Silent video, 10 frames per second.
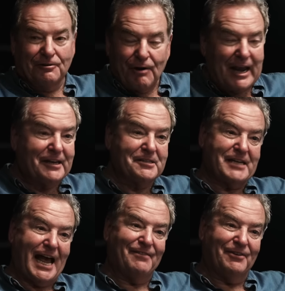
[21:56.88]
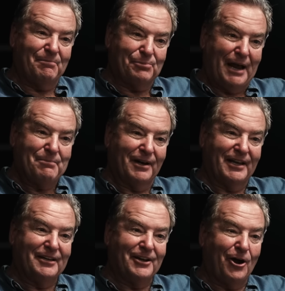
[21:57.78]
the greatest ever Premier
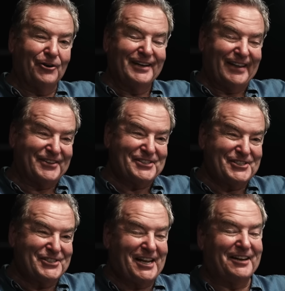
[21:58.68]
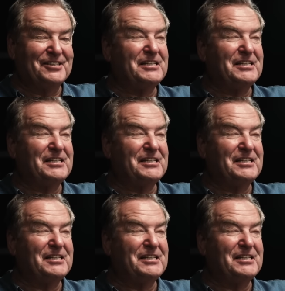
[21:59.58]
League goal, and yet there's still a